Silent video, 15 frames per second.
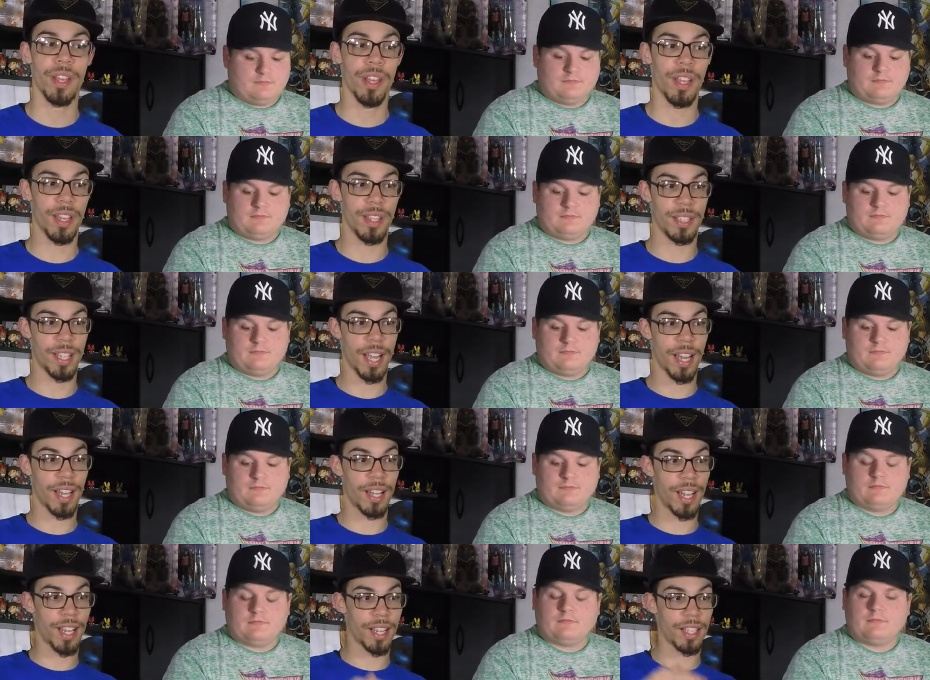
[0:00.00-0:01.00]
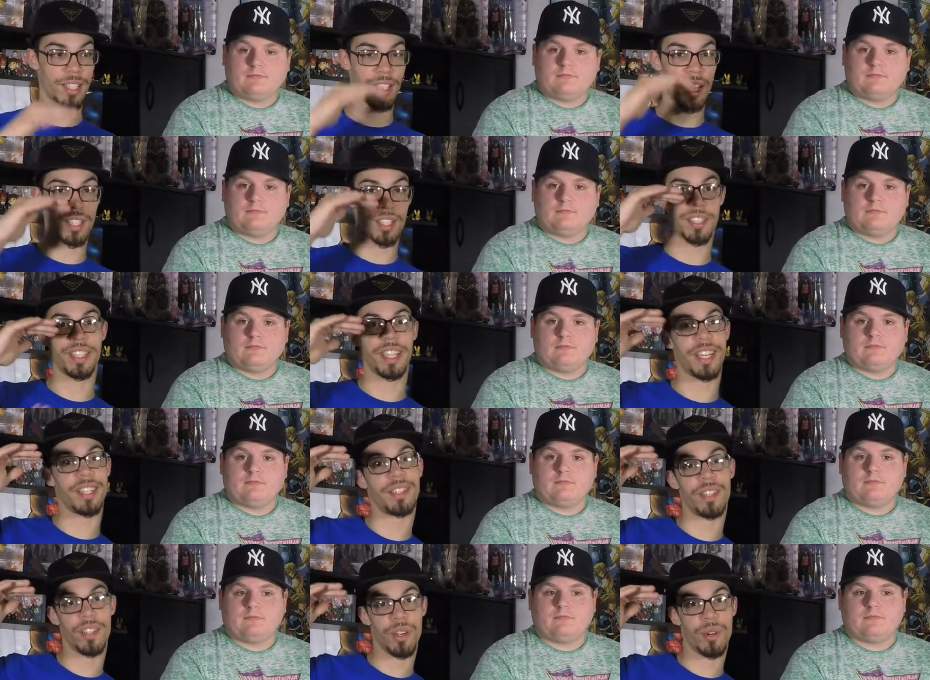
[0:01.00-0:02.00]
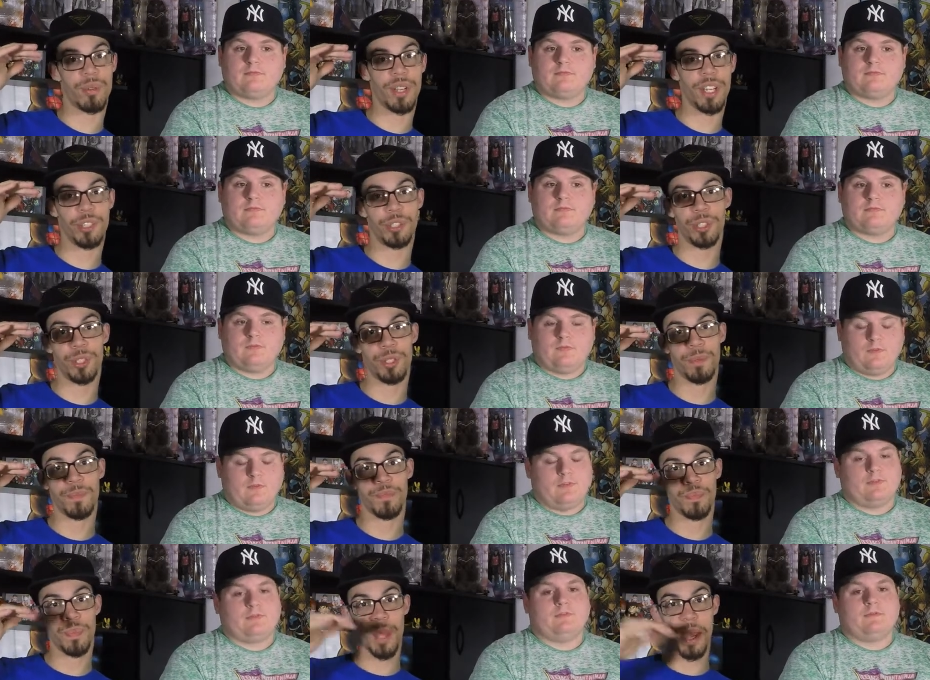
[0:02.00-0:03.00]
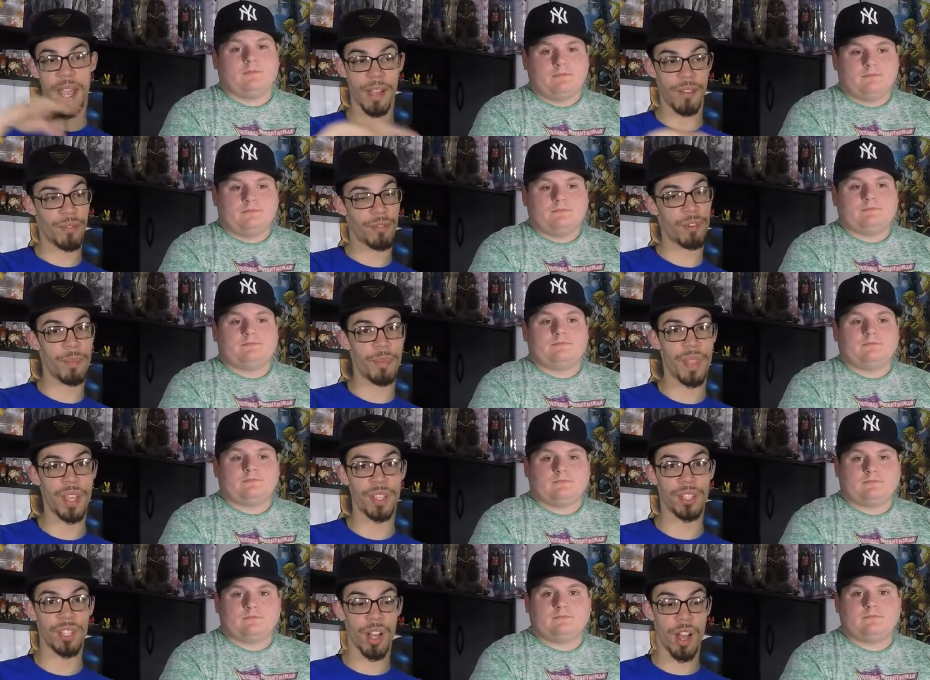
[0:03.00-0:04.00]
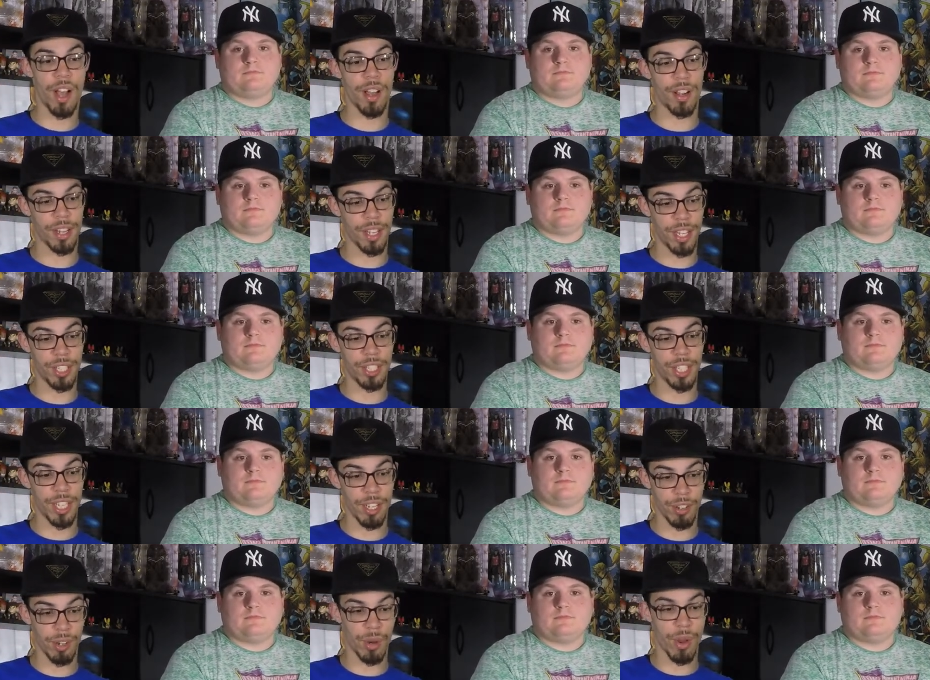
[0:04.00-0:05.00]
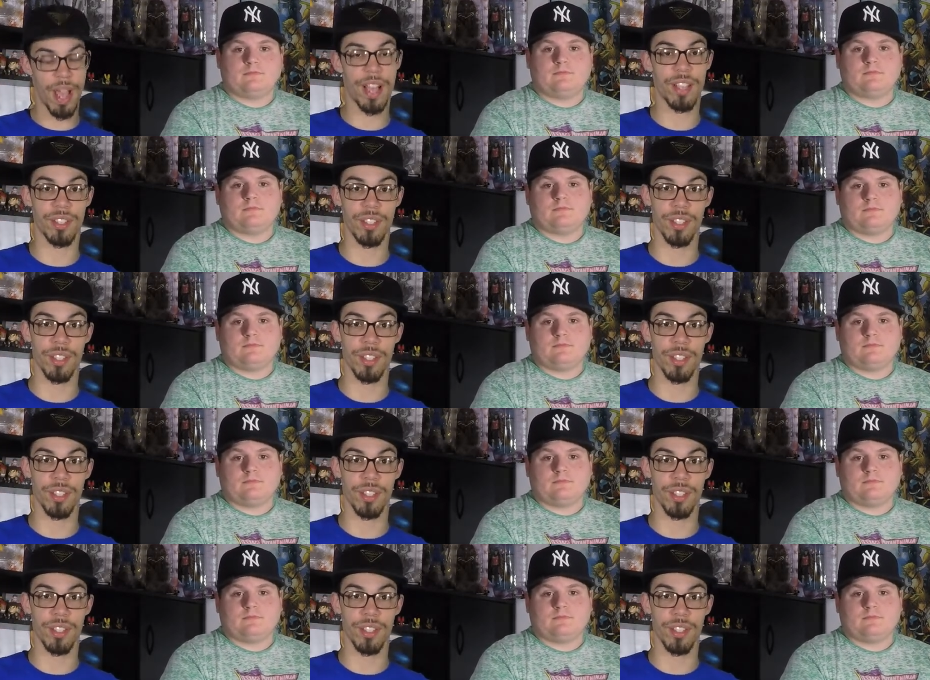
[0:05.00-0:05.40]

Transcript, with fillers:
Speaker 1: is kind of like it's a standalone issue, and from this on, each hero has